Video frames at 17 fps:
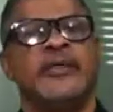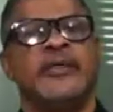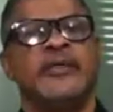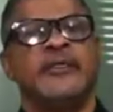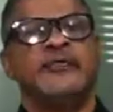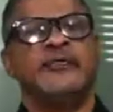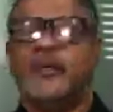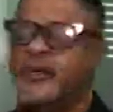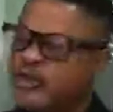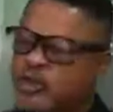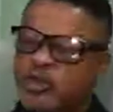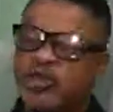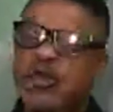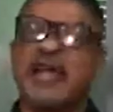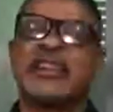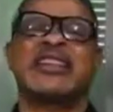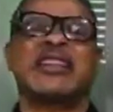
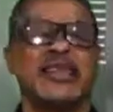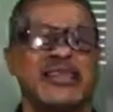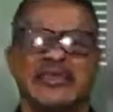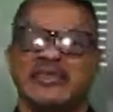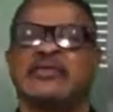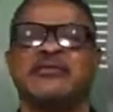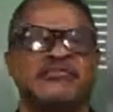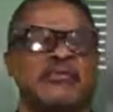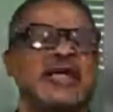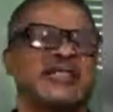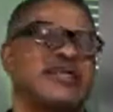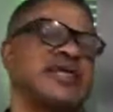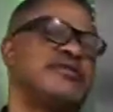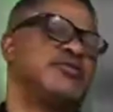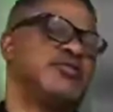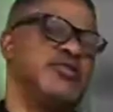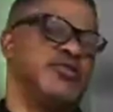Spiritual things
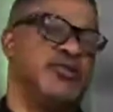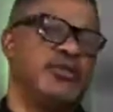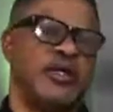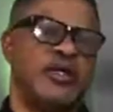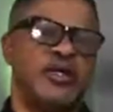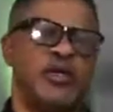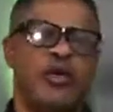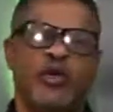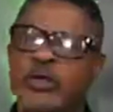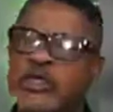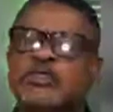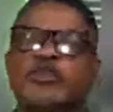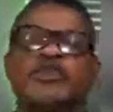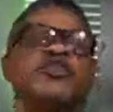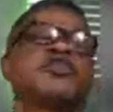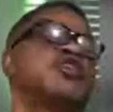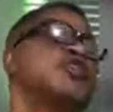matter to you. Going
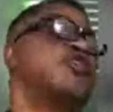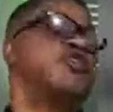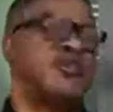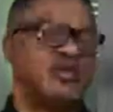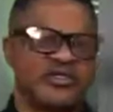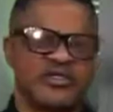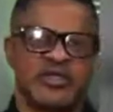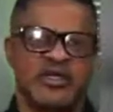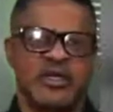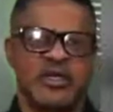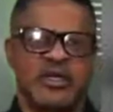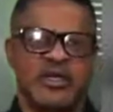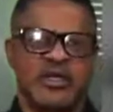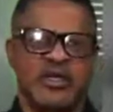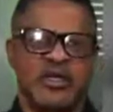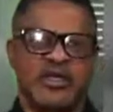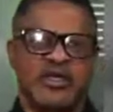to church,
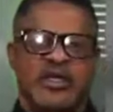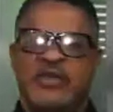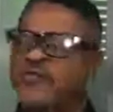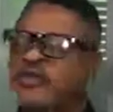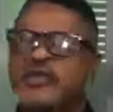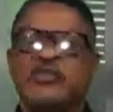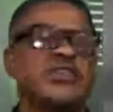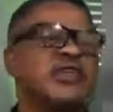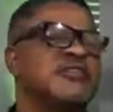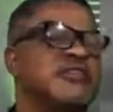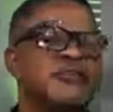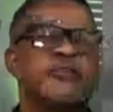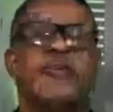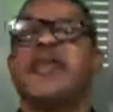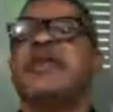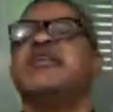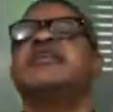giving yourself,
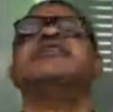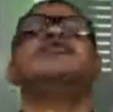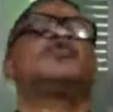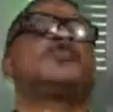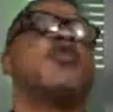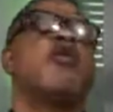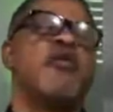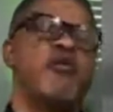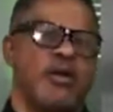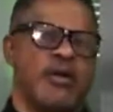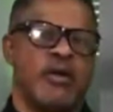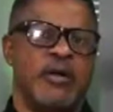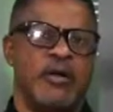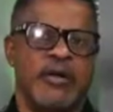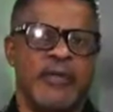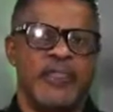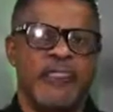speaking in
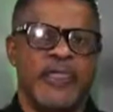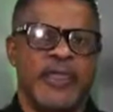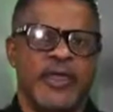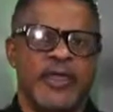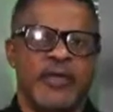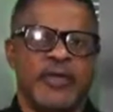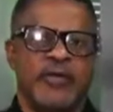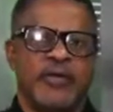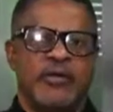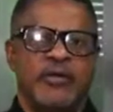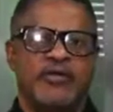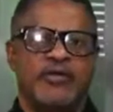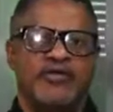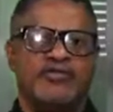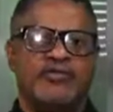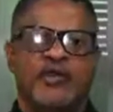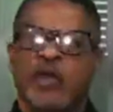tongue, you
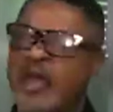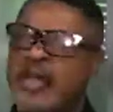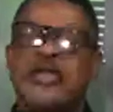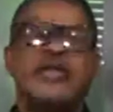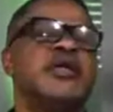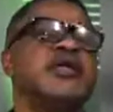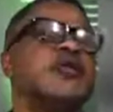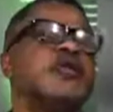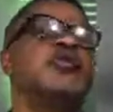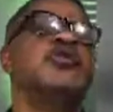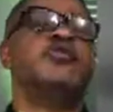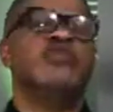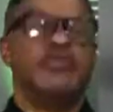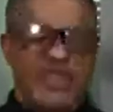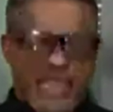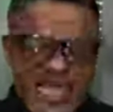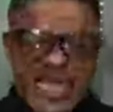know, dwelling in the Holy
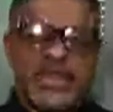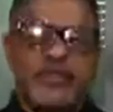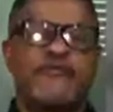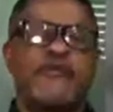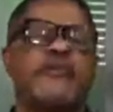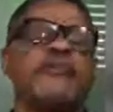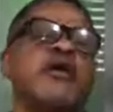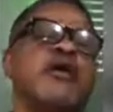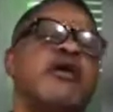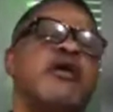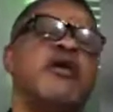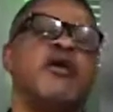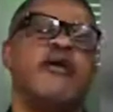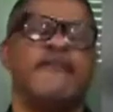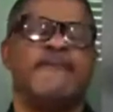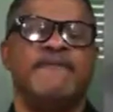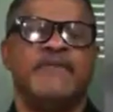Ghost, hearing from God,